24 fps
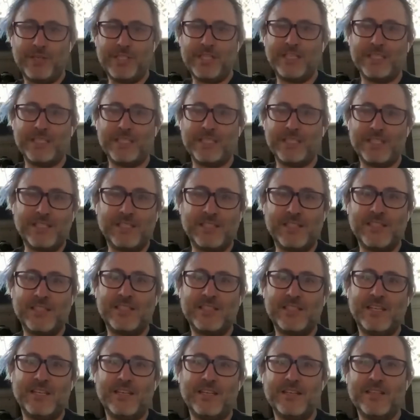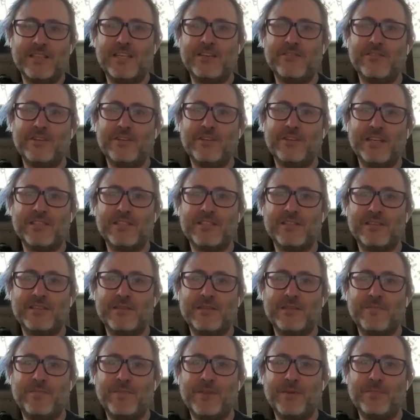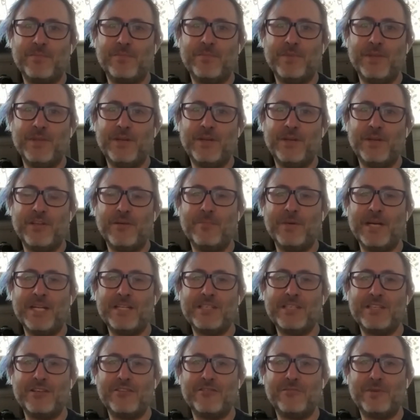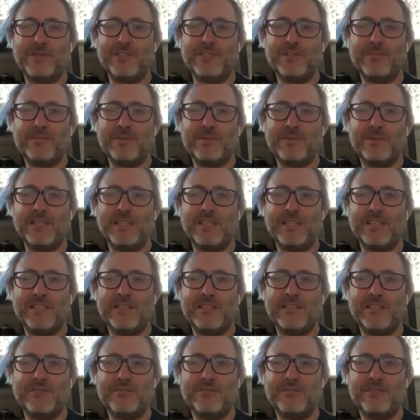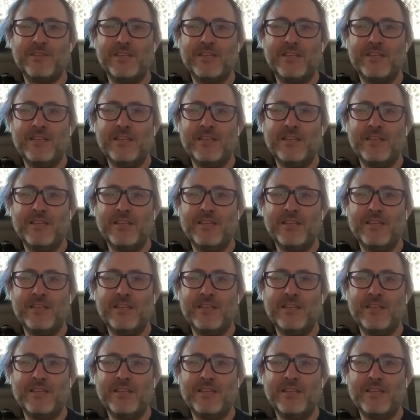bridging distance and giving us the you know, the imaginative possibilities of